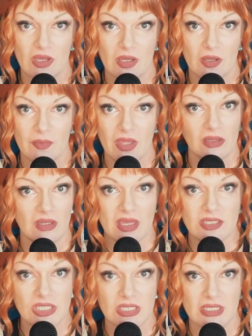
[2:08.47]
um, a
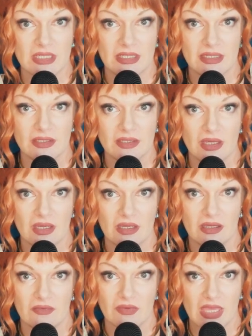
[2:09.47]
legend
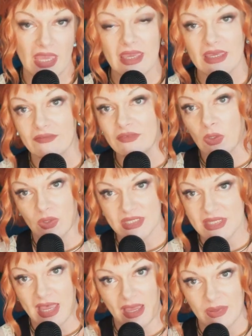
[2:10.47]
of a cave known
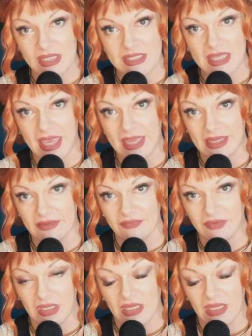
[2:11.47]
as Abbott's Cave.